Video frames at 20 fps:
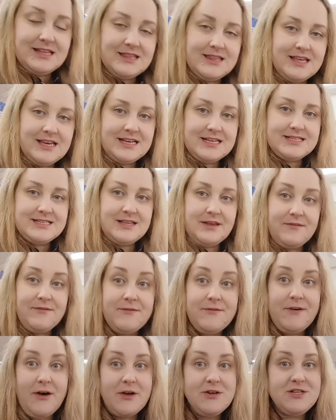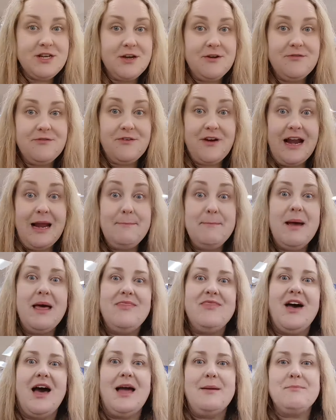this photo frame
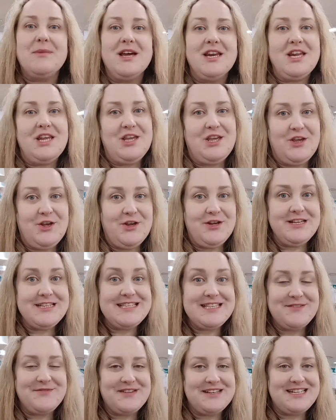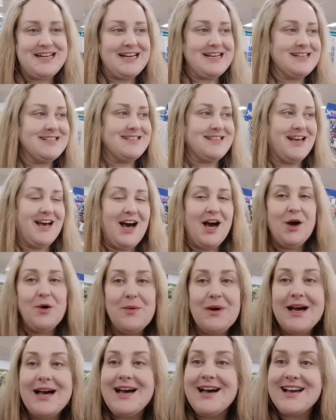that I'm going to use for Jagger's
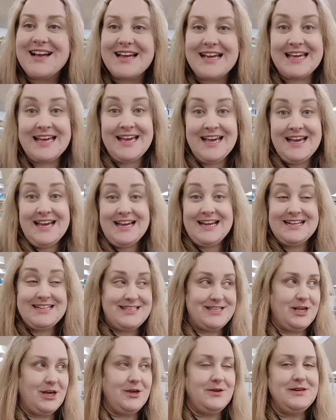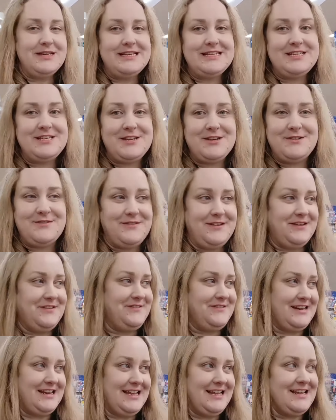artwork. It's only
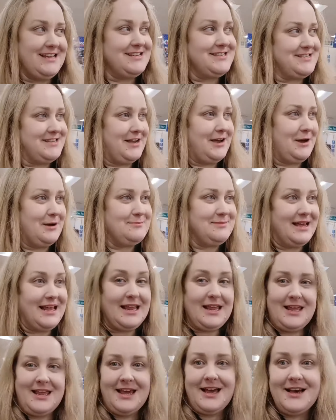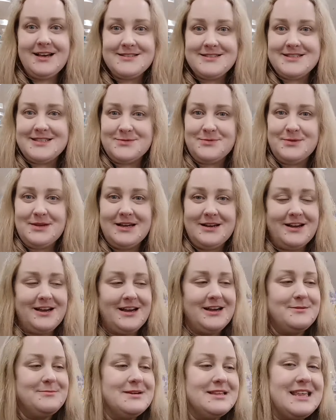$2.50, so I'm like, yes, we are
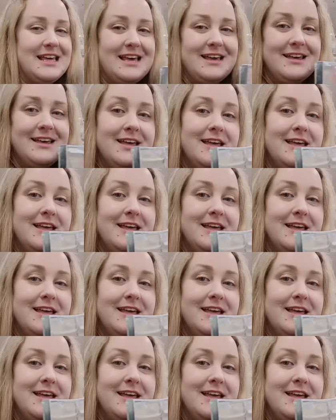going with it.